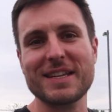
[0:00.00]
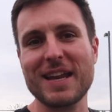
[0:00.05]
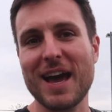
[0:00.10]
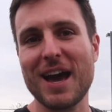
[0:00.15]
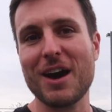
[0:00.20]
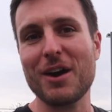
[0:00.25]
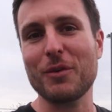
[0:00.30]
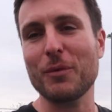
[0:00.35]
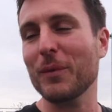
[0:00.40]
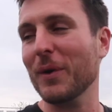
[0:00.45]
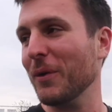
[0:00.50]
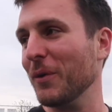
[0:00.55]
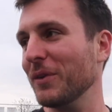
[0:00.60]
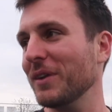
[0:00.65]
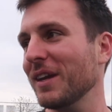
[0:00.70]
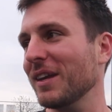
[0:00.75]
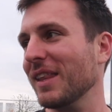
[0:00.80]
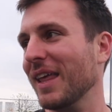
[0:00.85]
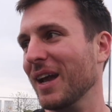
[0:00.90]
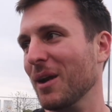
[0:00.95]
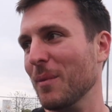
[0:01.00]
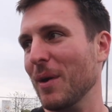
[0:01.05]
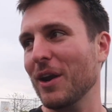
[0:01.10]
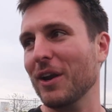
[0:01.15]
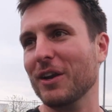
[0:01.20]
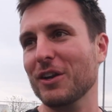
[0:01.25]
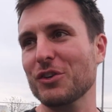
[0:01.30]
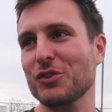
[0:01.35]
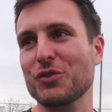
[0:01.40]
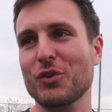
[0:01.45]
it out. We would need like a
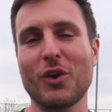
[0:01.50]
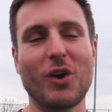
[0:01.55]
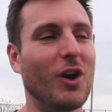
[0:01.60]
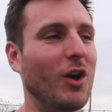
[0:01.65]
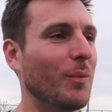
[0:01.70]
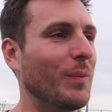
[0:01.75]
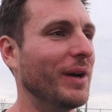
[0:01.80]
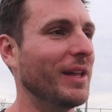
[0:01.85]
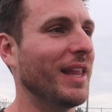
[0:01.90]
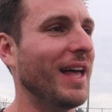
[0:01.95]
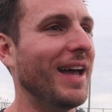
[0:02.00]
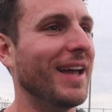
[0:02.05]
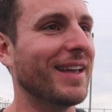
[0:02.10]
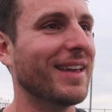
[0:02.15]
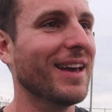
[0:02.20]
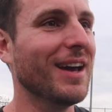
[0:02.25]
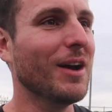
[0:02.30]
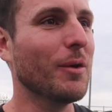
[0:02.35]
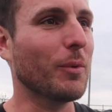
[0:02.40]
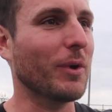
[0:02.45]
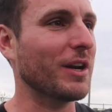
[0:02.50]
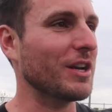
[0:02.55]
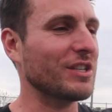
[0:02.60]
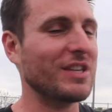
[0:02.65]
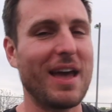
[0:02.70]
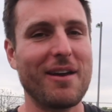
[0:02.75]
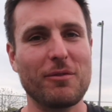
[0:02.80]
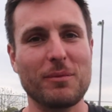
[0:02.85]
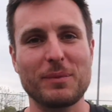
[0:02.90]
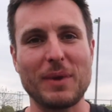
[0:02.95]
better control, but like, we're gonna just
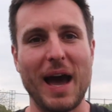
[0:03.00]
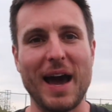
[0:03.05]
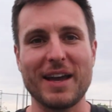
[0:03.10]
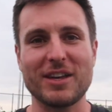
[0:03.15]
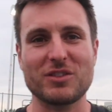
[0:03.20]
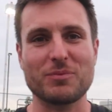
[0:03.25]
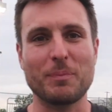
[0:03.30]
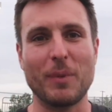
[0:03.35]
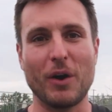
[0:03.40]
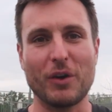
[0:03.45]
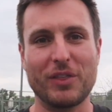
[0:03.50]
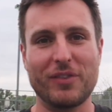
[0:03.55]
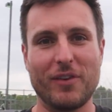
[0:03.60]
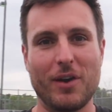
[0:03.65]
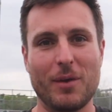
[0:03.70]
have him ice both of